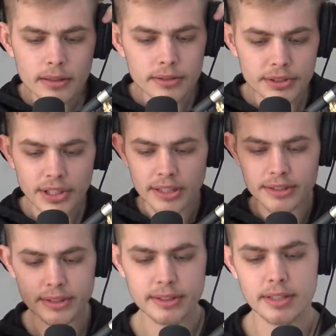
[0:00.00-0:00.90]

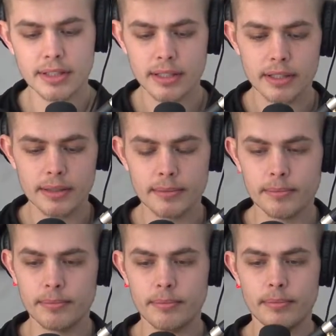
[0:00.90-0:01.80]
just
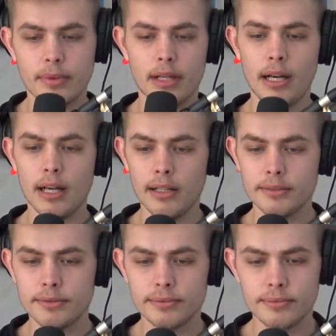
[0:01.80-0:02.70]
uh,
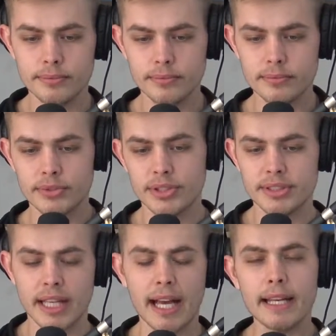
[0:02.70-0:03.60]

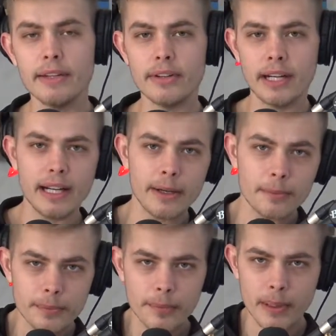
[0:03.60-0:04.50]
society right now
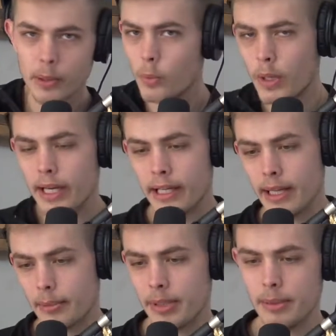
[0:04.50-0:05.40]
and the way that
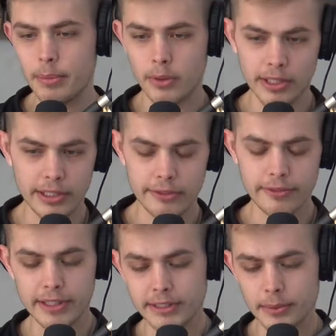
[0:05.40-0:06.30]
people are
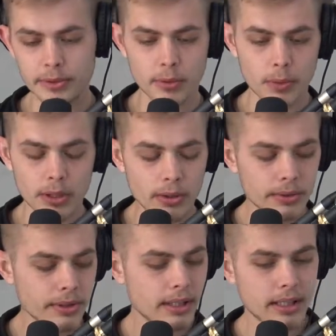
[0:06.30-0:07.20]
interfacing with the world
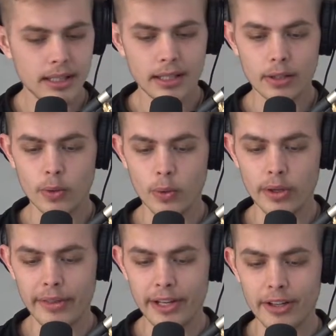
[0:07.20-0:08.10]
or
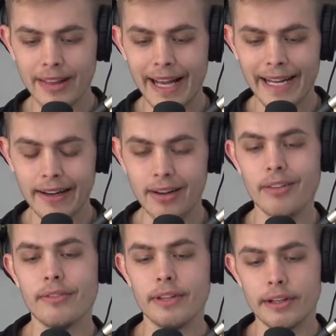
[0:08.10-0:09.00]
their lack
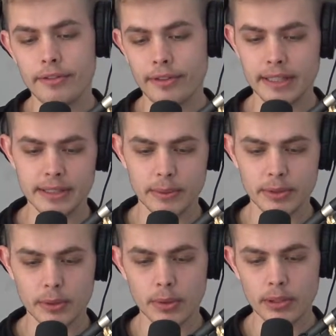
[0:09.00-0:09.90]
of interfacing with the
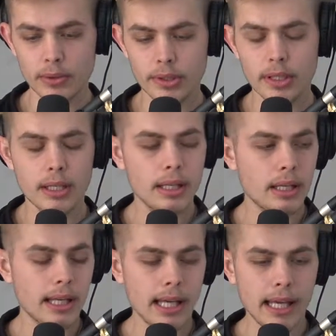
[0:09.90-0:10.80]
world
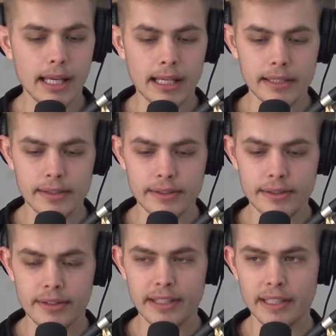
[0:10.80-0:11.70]
and
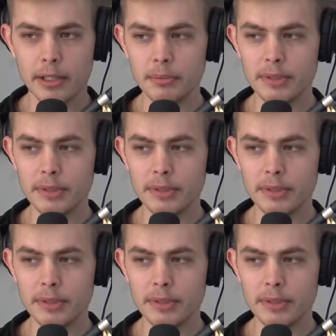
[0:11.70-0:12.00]
he come